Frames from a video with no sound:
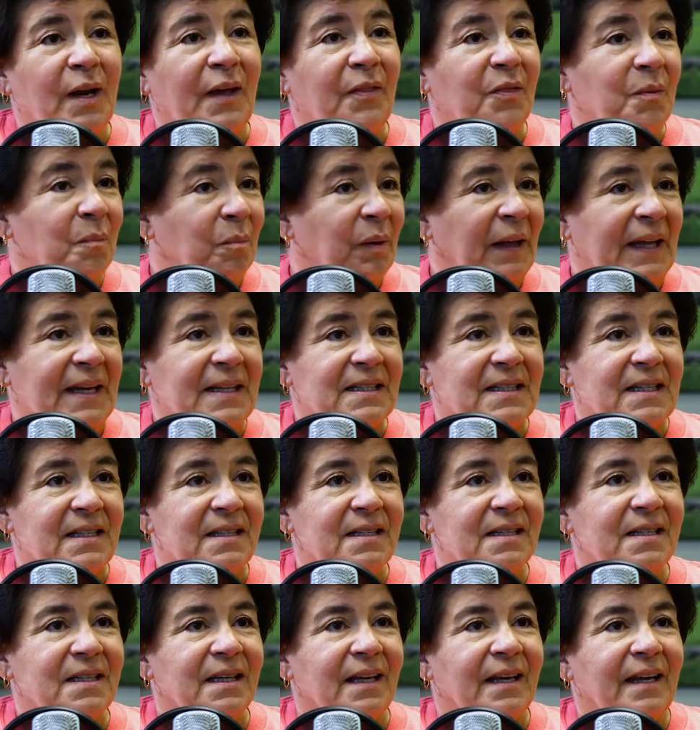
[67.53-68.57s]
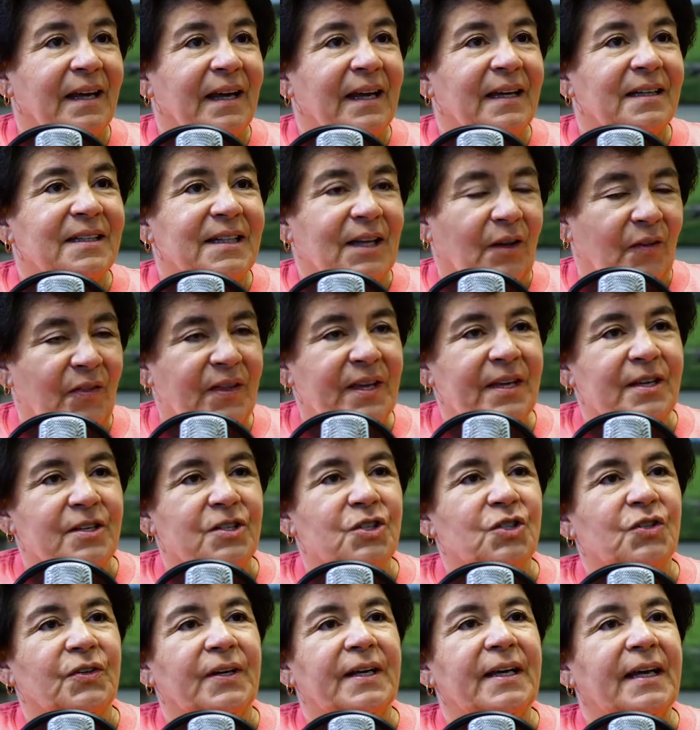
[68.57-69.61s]
at the places tell the
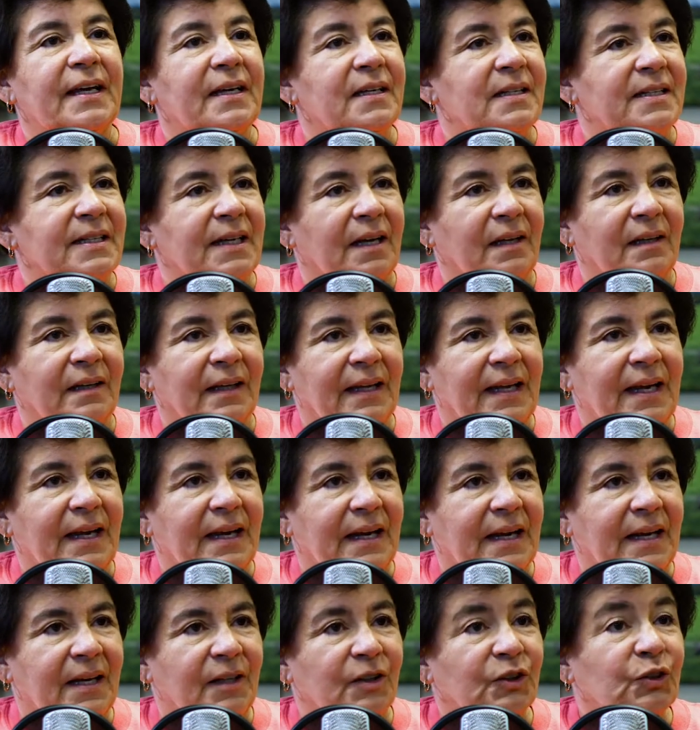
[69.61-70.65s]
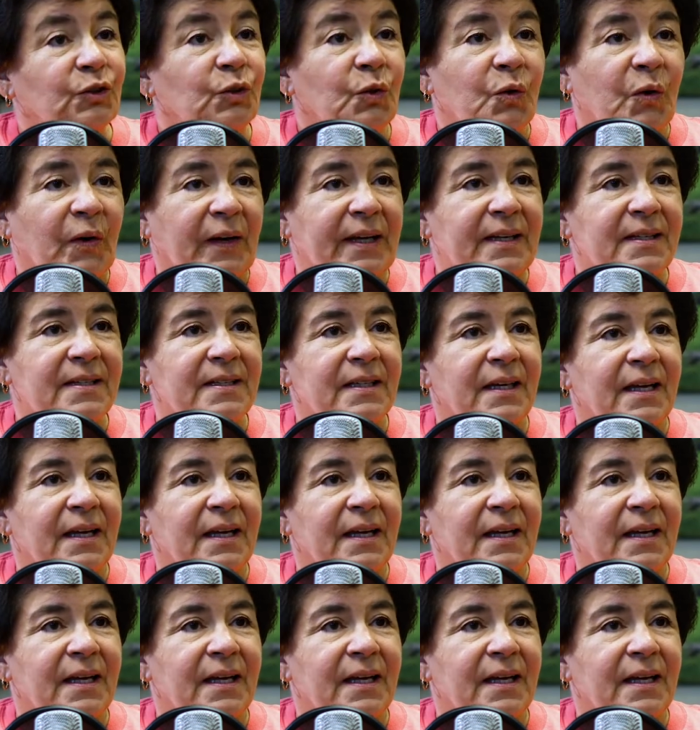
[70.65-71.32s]
history and tell any stories.